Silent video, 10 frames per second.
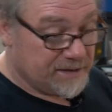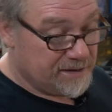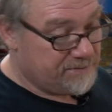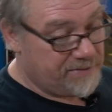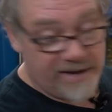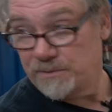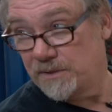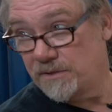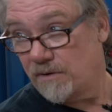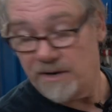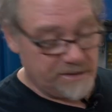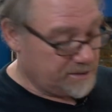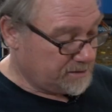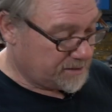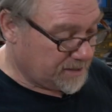If that's what you're trying to
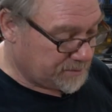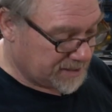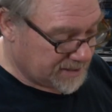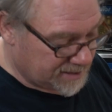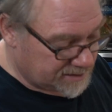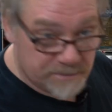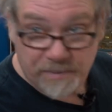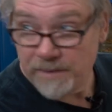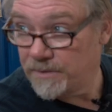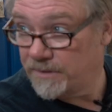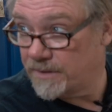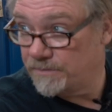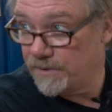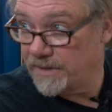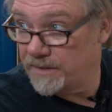do, I think we can get this bumper looking
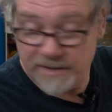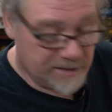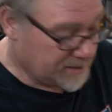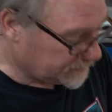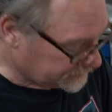pretty good again.